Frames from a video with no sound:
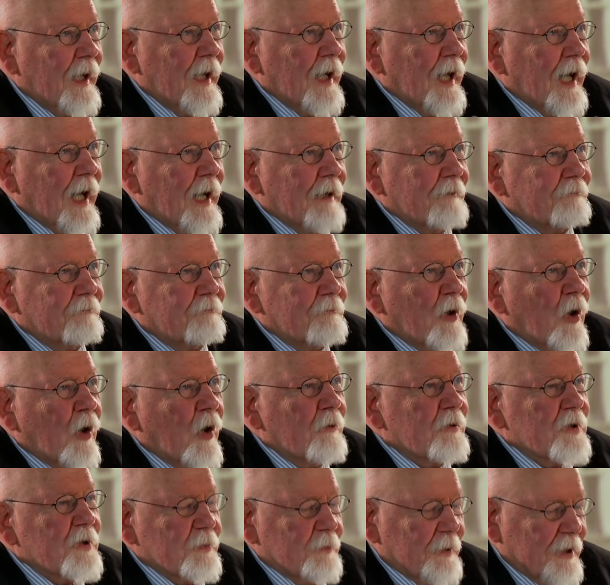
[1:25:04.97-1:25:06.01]
I've
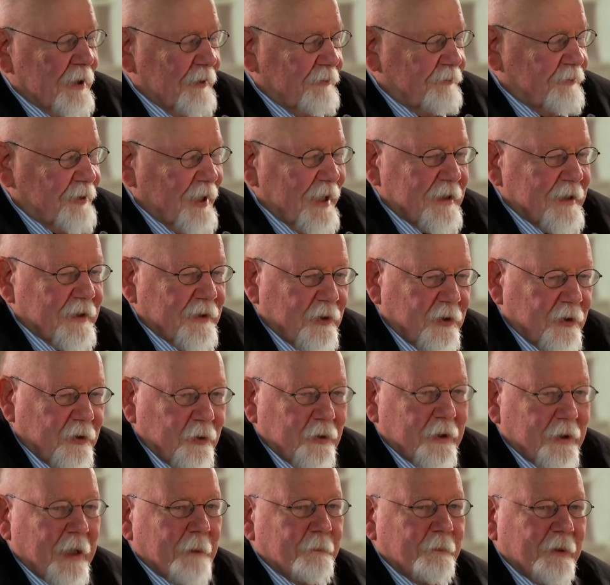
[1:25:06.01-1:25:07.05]
always been afraid to do
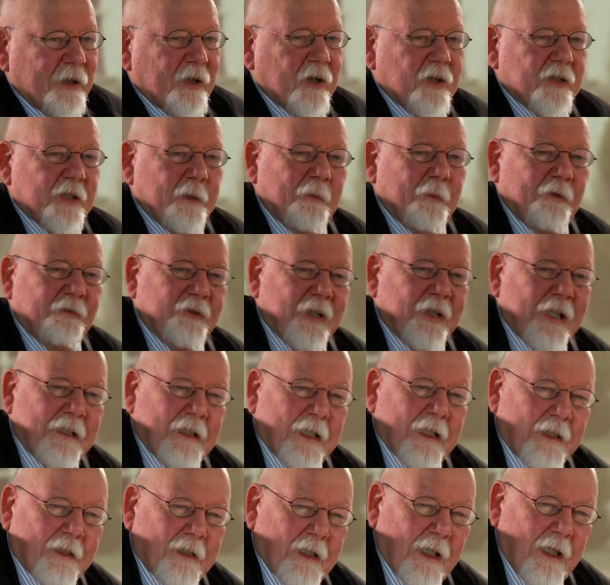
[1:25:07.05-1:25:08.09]
that because I'm afraid
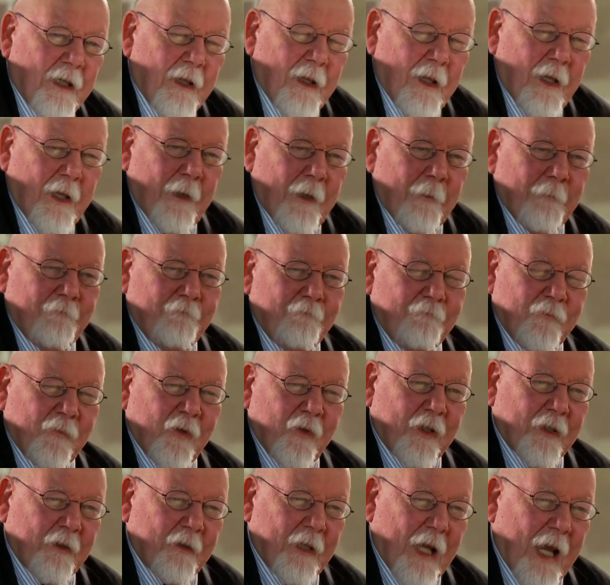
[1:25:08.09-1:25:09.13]
that the
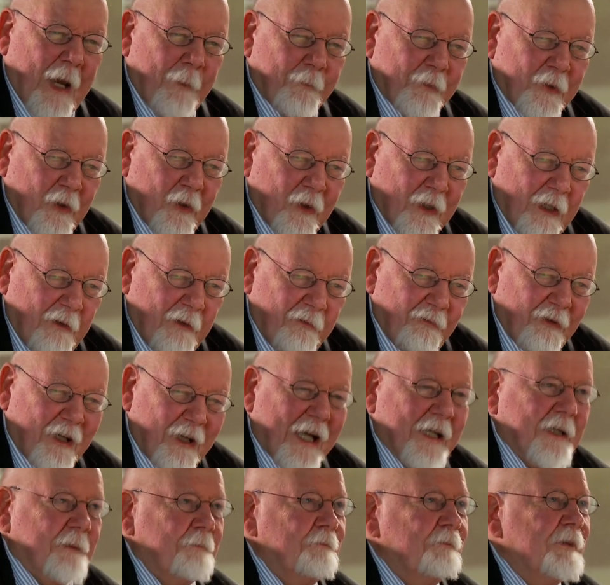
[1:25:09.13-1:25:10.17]
not absolutely
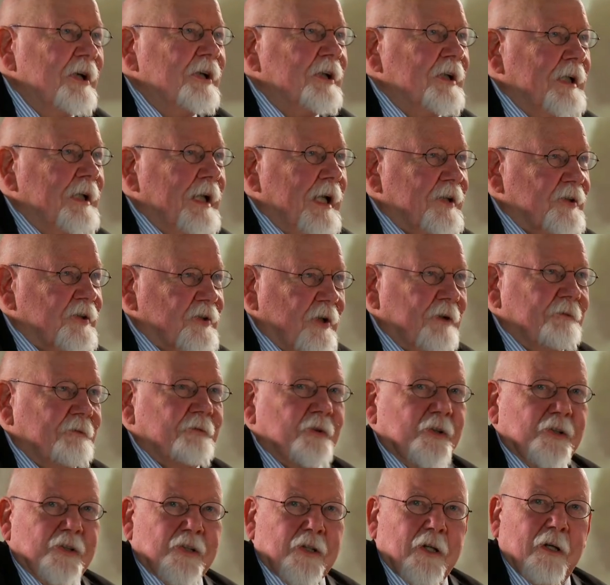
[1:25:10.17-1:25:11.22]
flat mirror-like
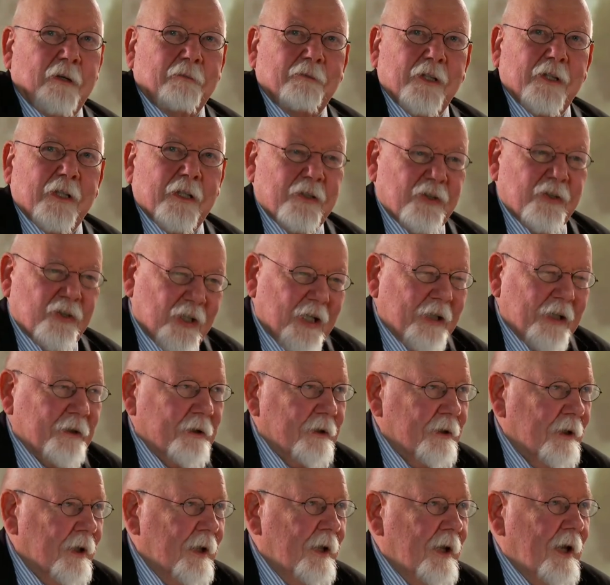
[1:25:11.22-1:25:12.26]
surface of the
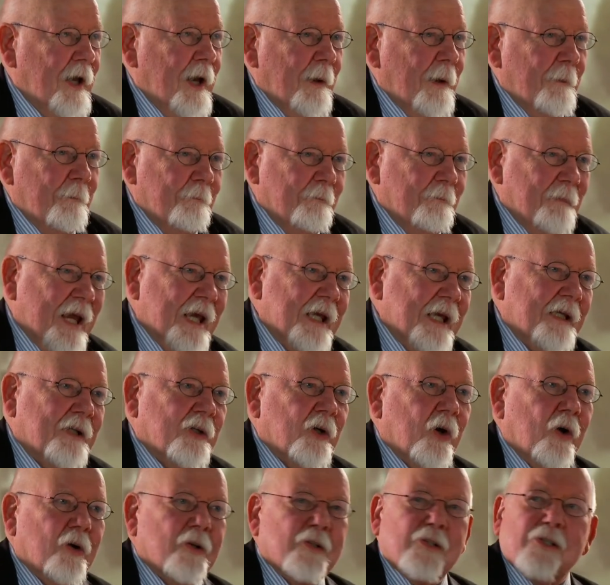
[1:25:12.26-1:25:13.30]
gel may
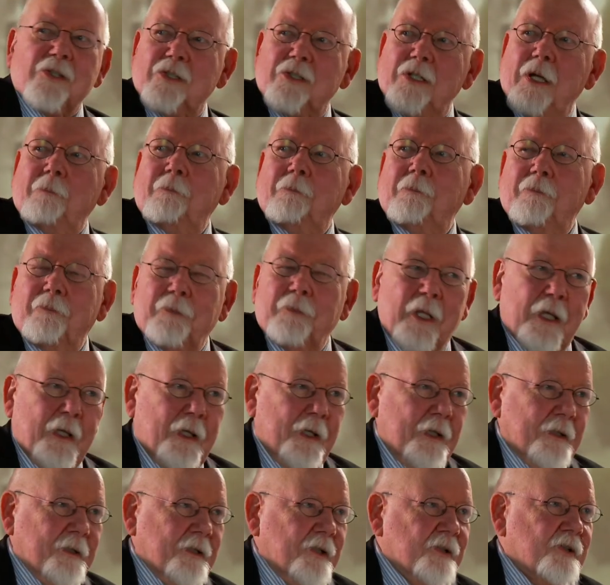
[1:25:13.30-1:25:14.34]
cause some
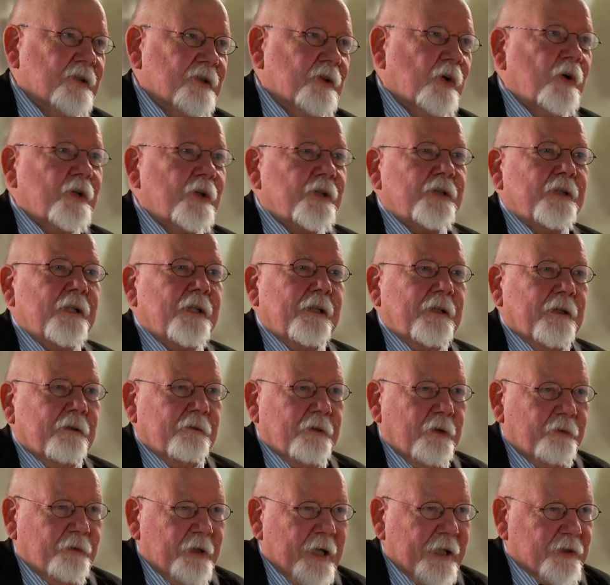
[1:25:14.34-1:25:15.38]
distortion in the
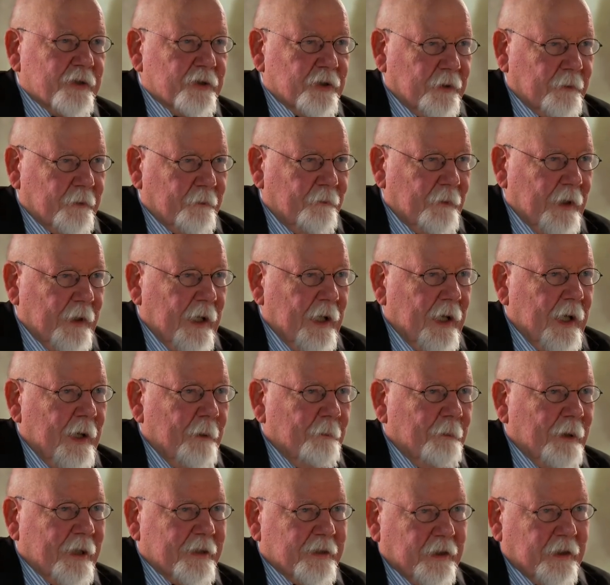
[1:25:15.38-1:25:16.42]
reflection,
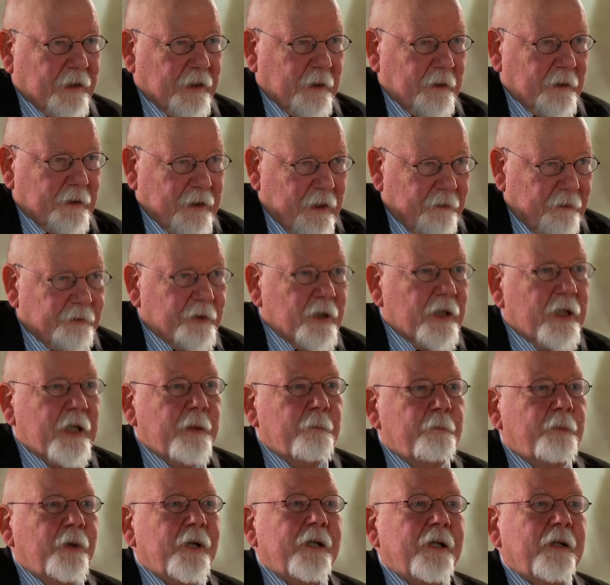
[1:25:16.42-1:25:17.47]
but you can definitely
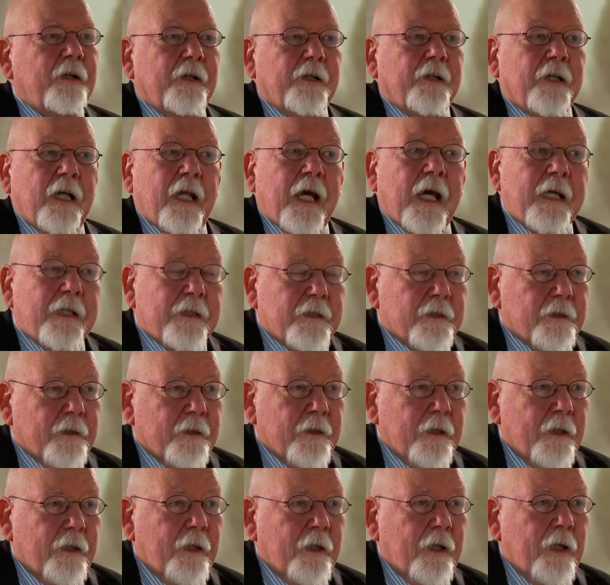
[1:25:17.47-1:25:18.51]
put it on the light
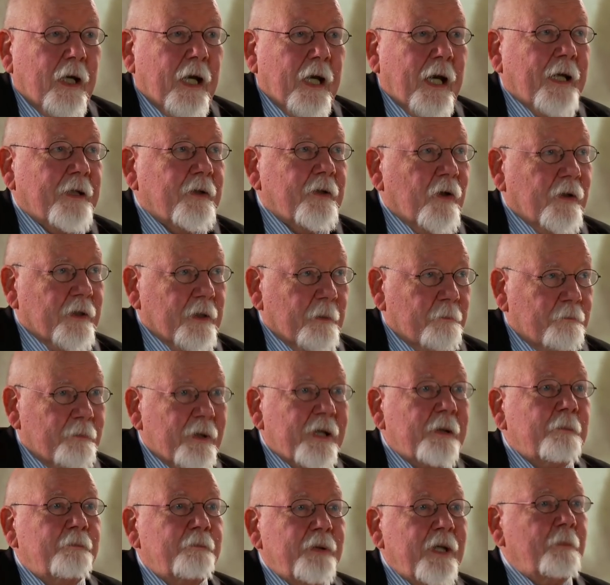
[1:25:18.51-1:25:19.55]
and on the
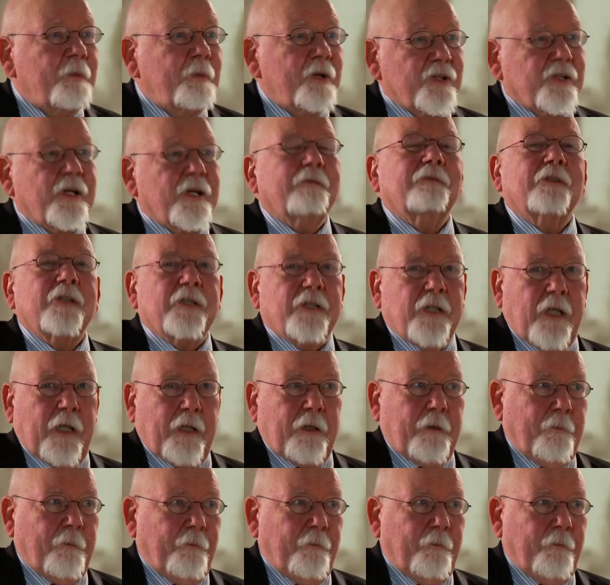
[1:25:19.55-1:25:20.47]
big PB70,